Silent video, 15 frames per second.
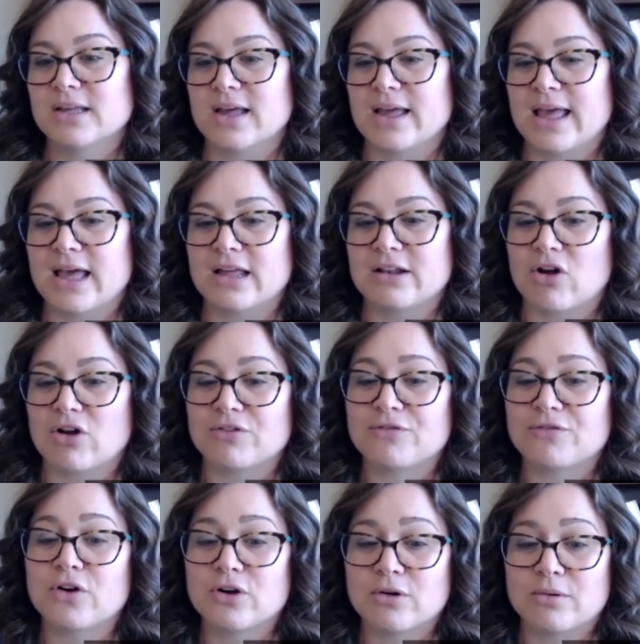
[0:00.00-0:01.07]
our
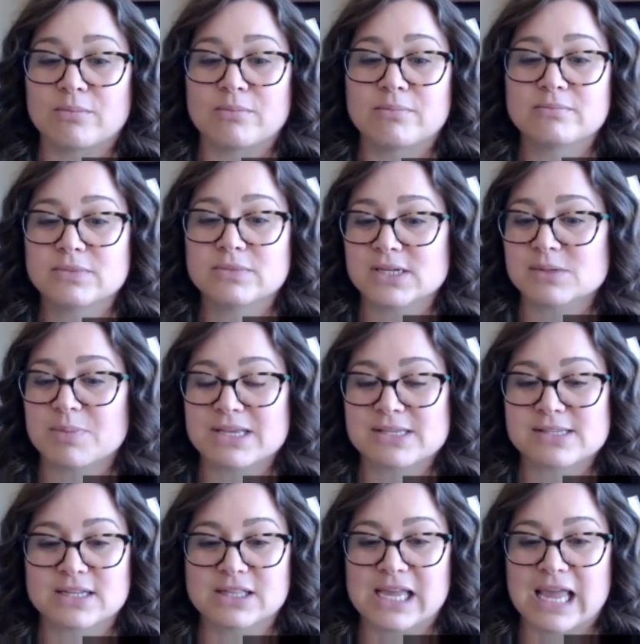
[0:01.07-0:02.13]
firm does
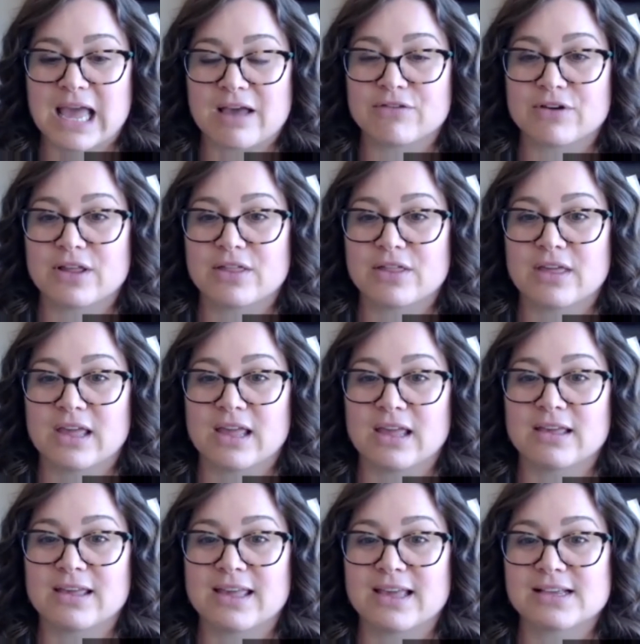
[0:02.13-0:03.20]
basically
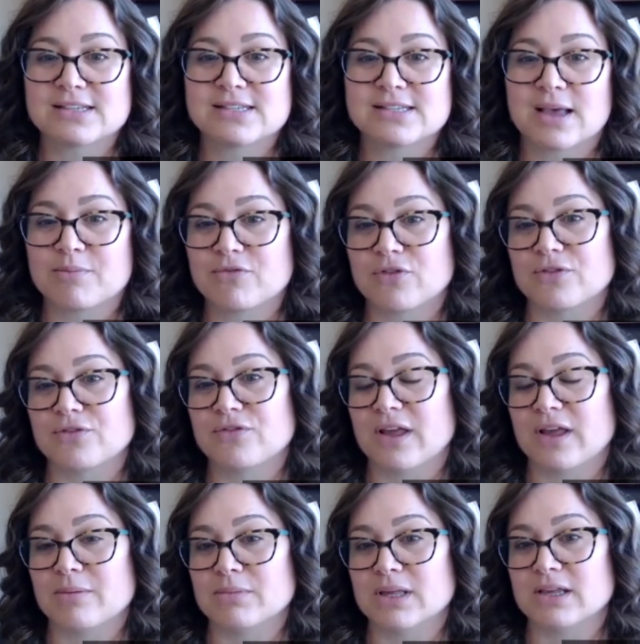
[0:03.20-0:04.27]
everything except for
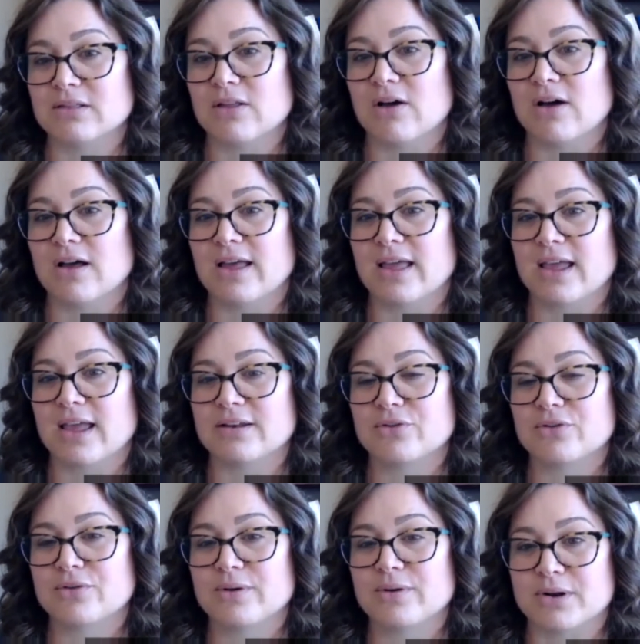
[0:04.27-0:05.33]
family law and
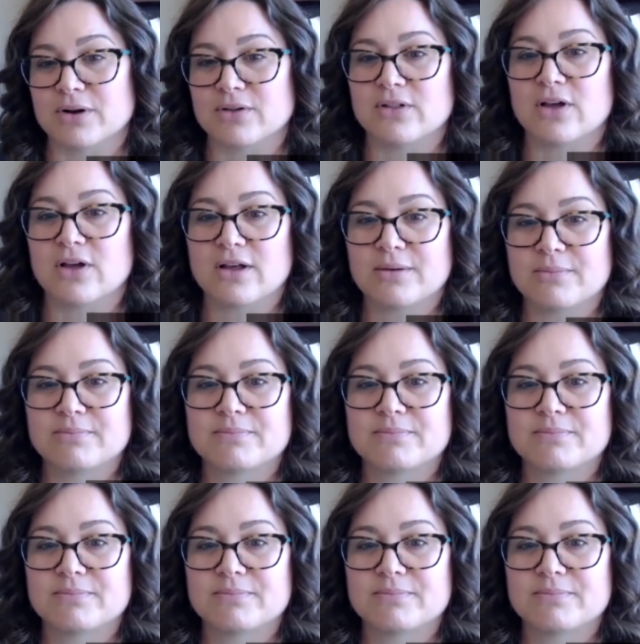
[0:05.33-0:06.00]
criminal law.